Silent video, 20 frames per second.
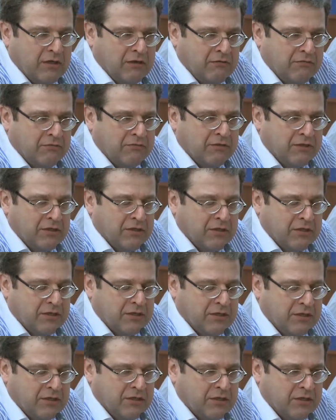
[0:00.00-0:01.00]
co-author
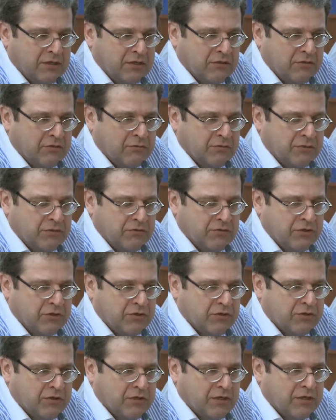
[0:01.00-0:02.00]
of two
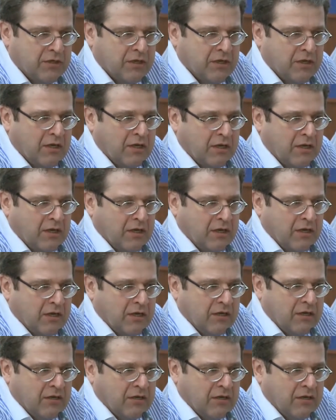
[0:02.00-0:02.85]
chapters in this book.